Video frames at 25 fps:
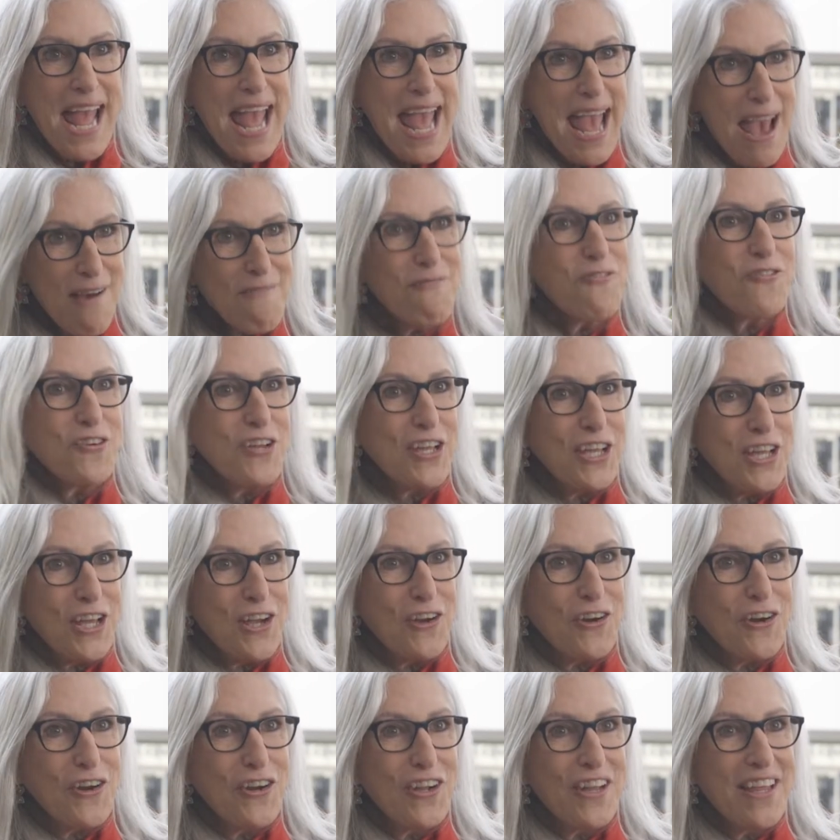every
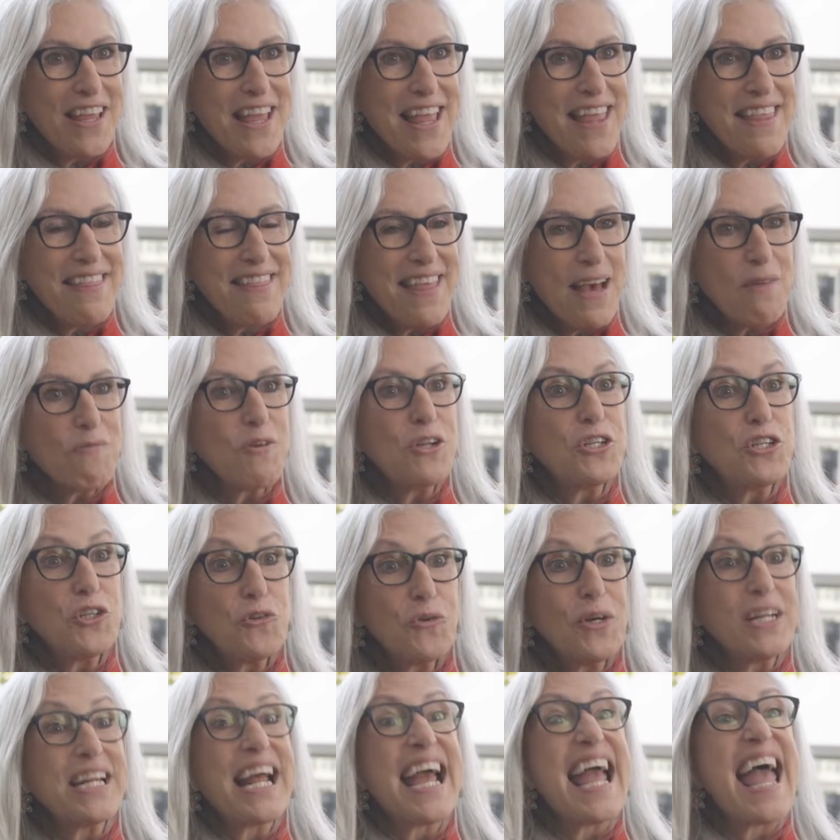year that we
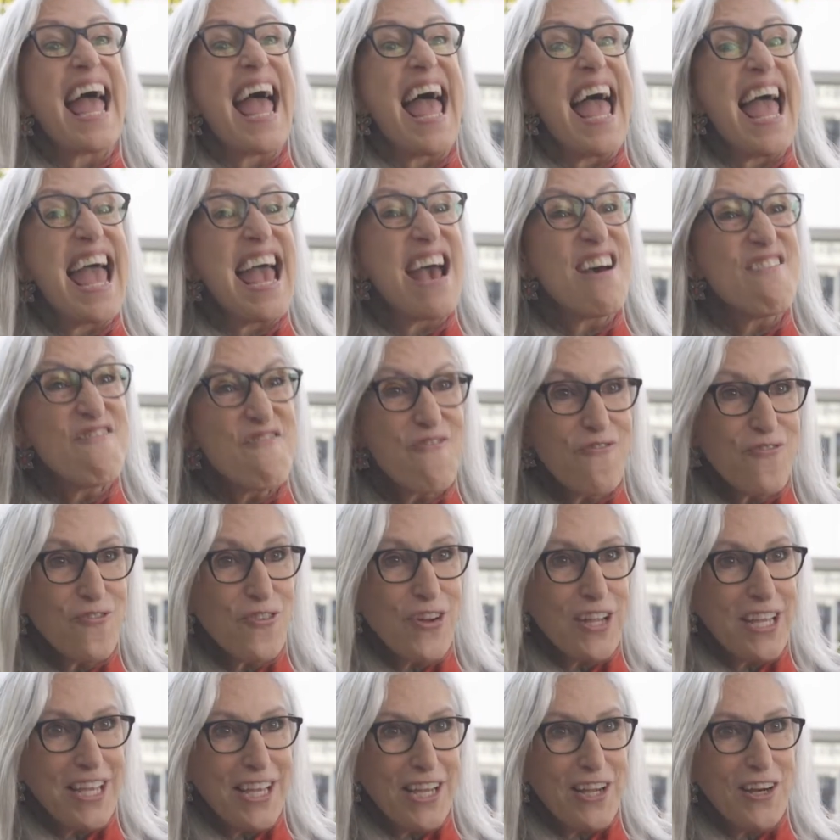do it
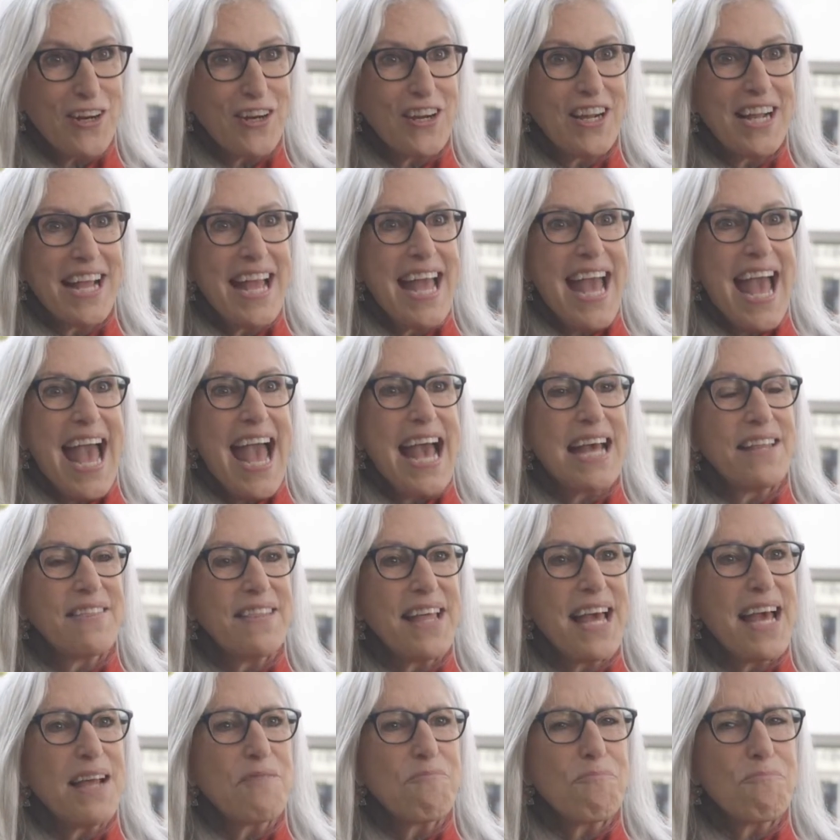every year and
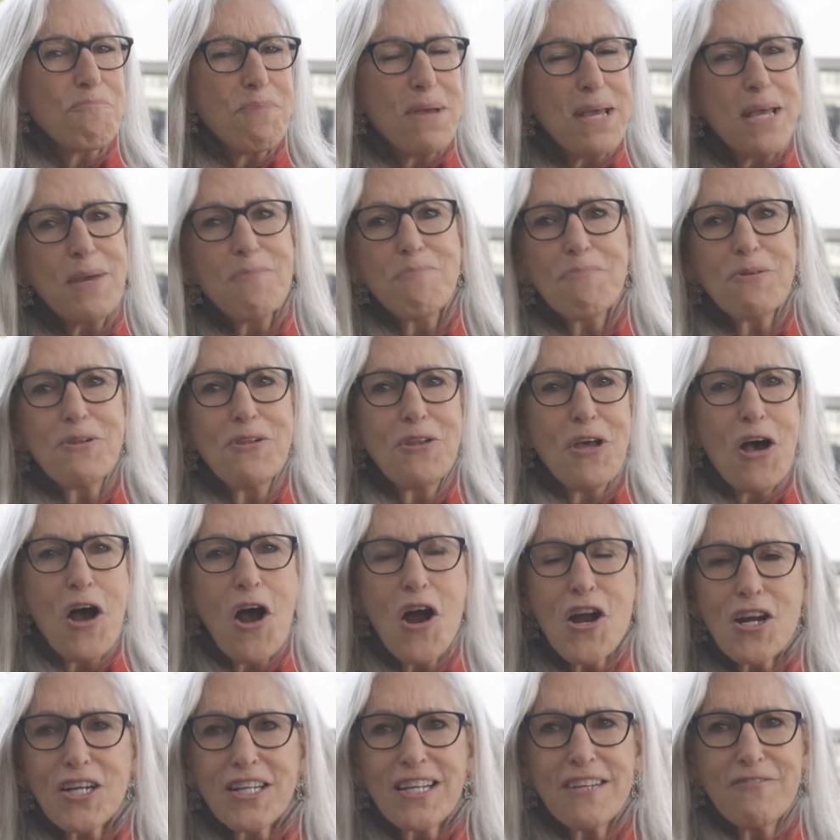that people,
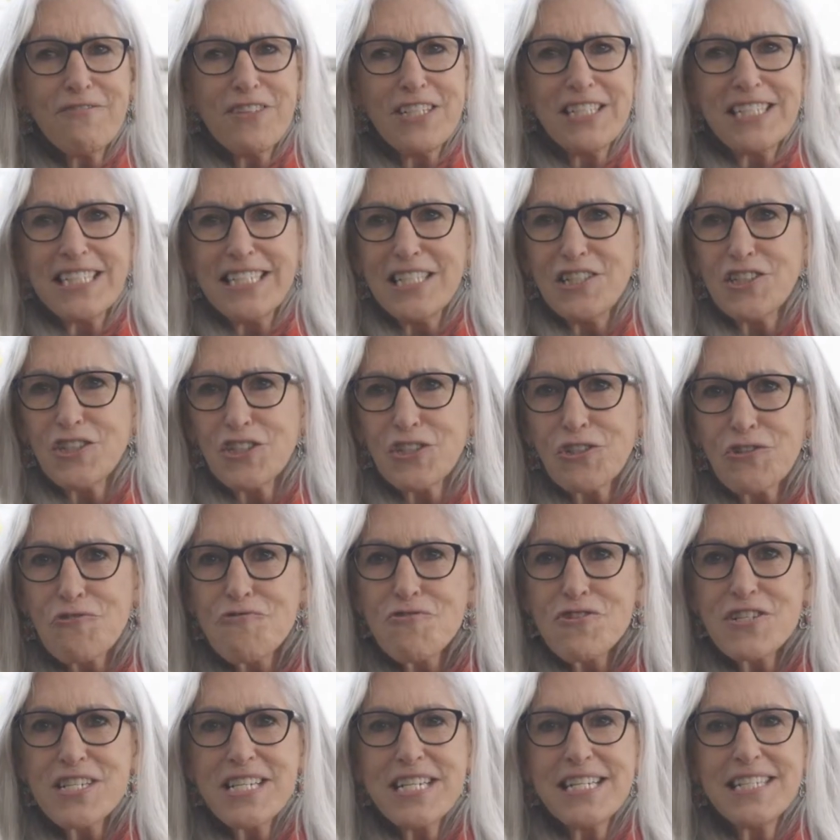archivists,
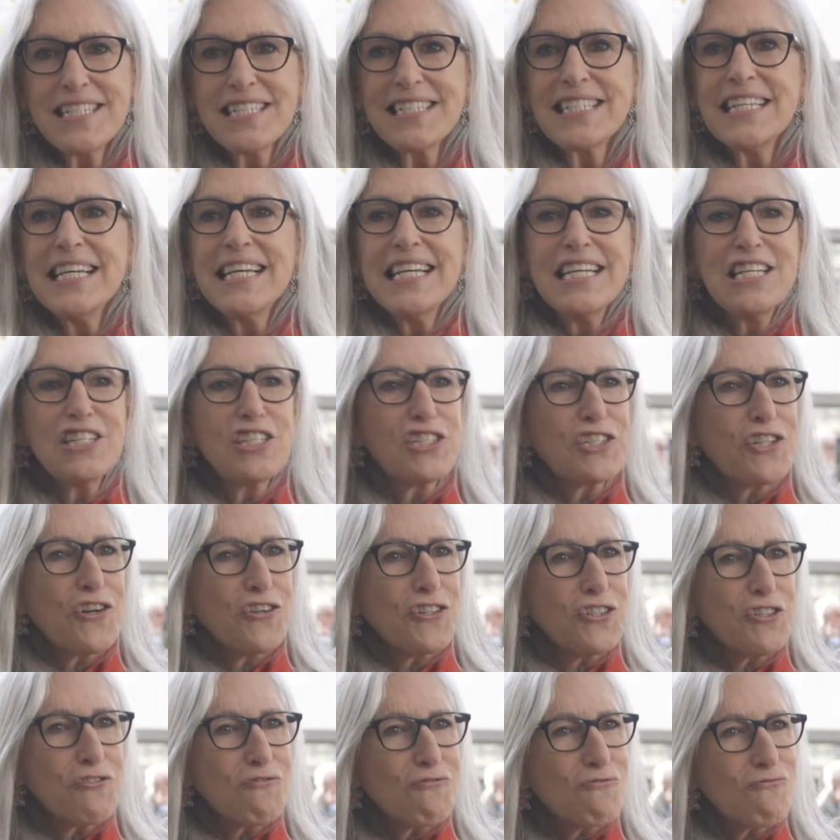historians
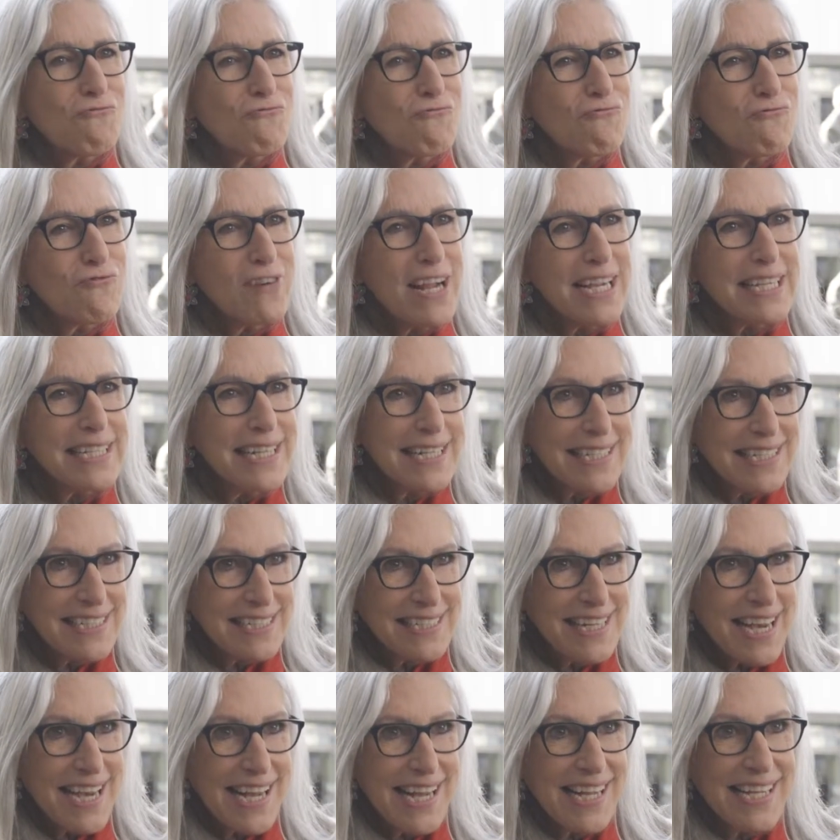start to
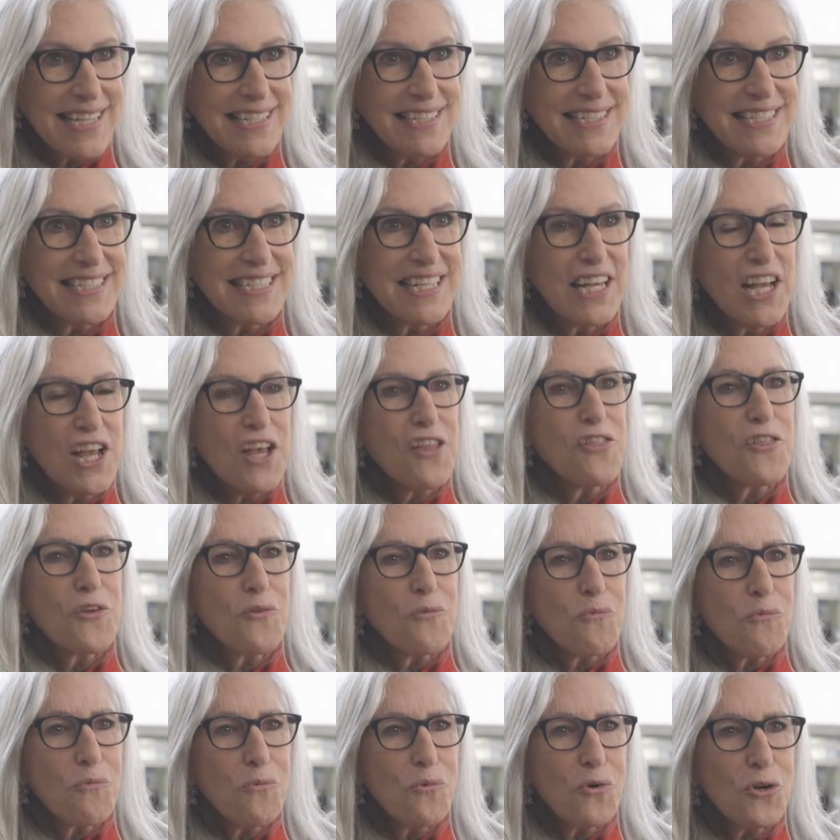recognize the
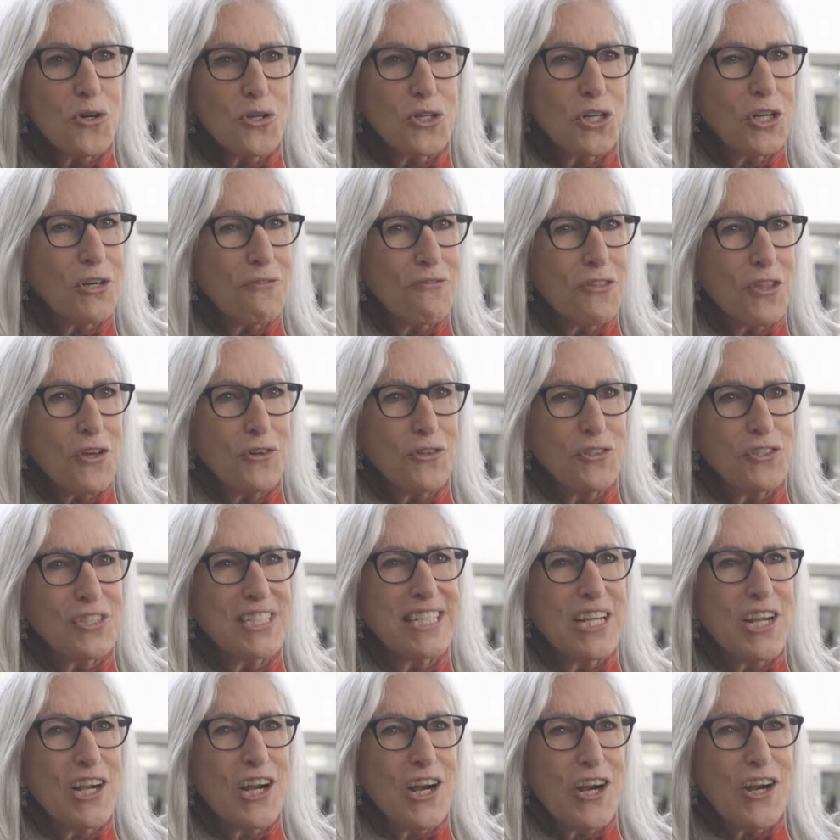work of
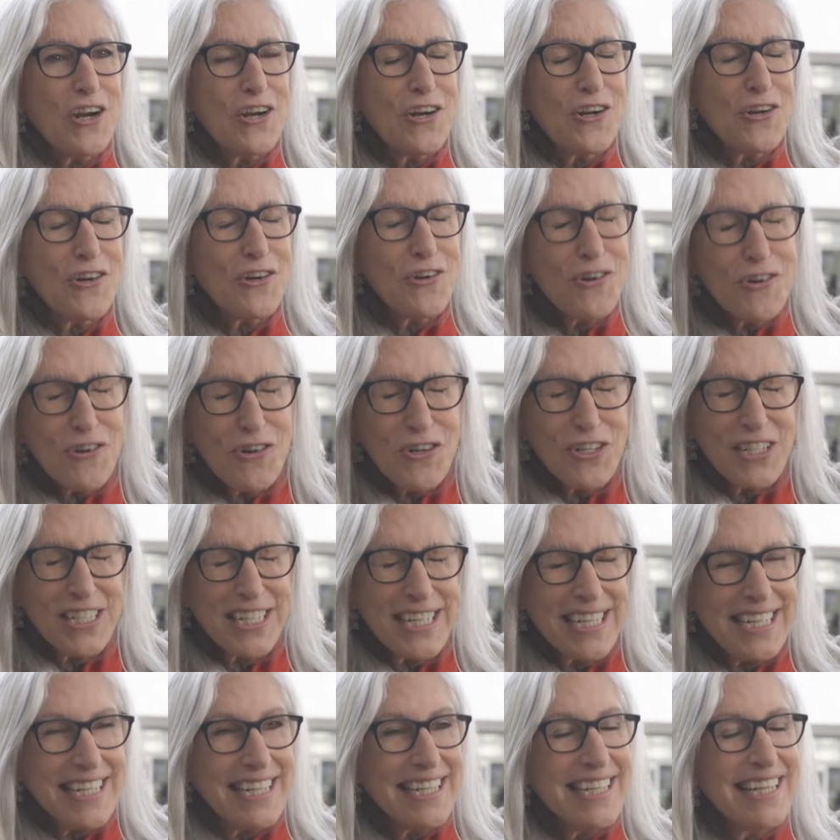those
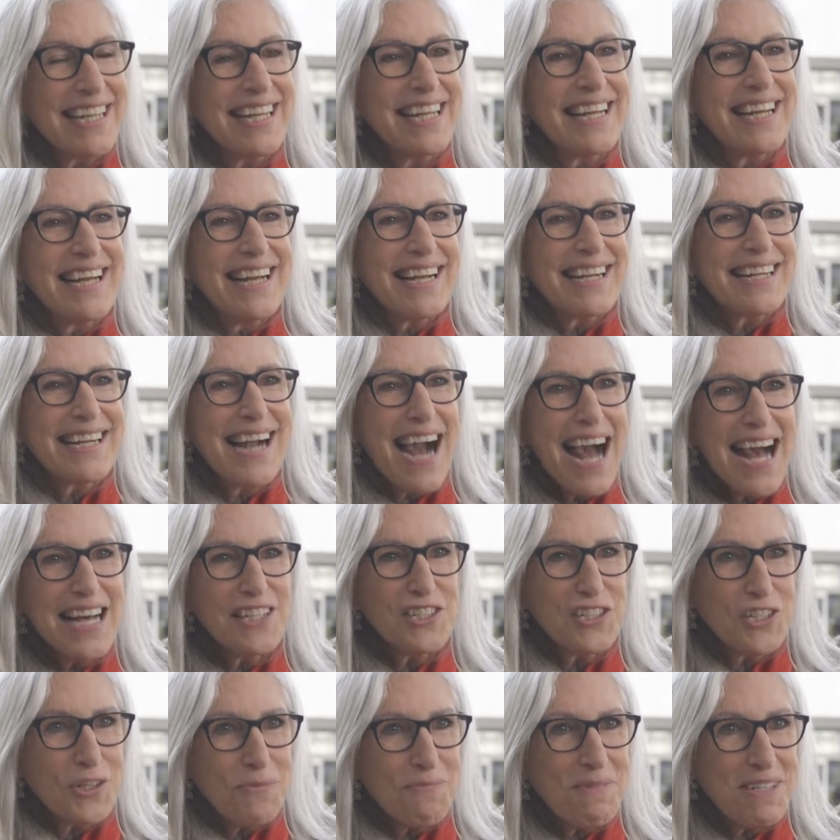early
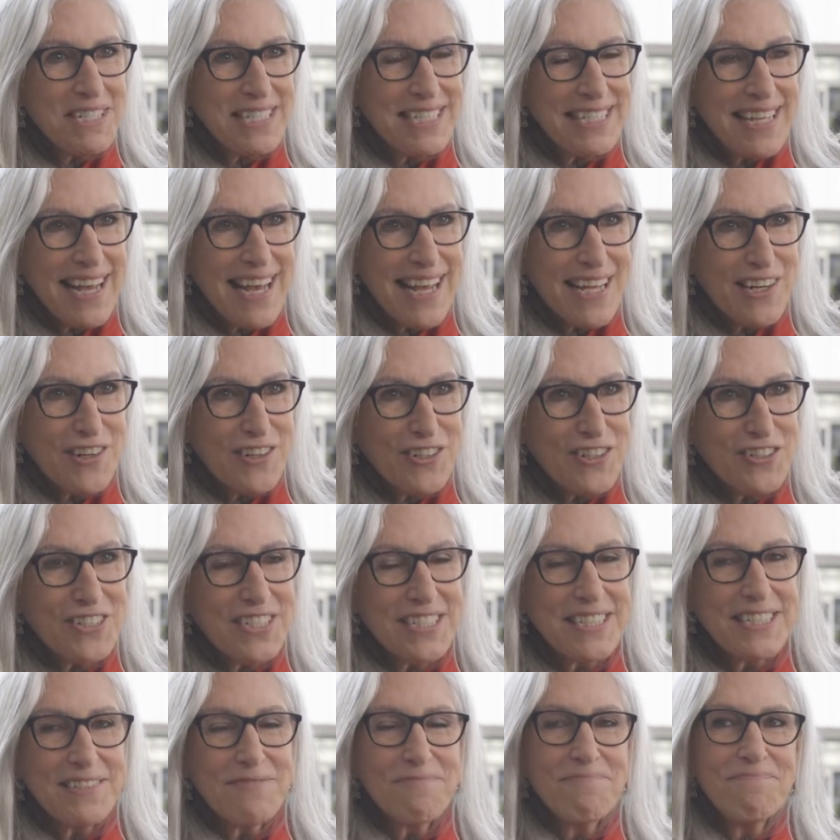costume
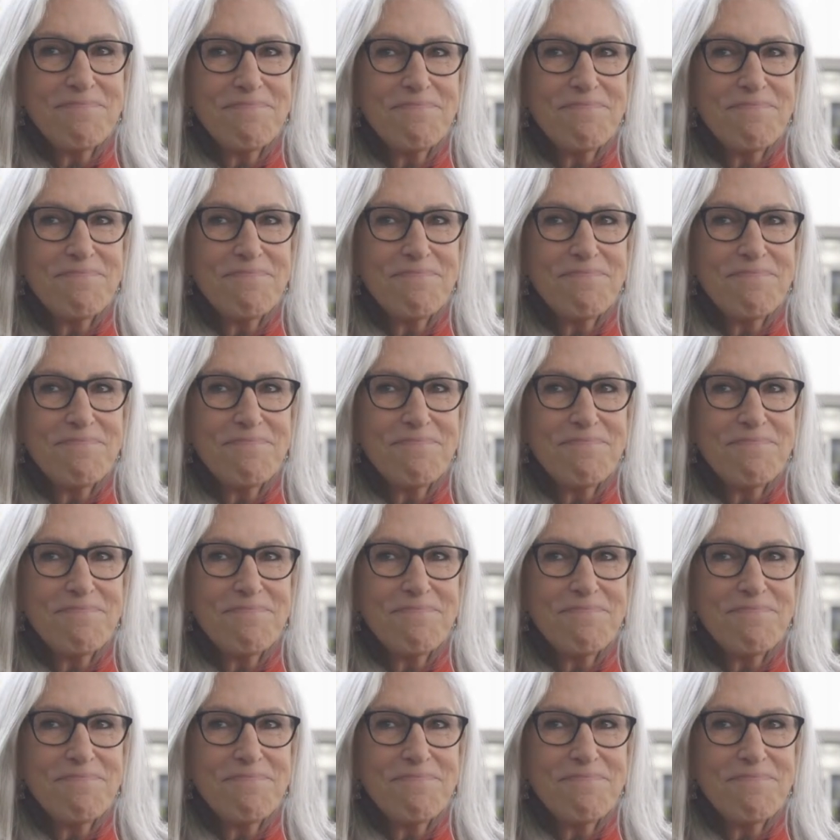designers.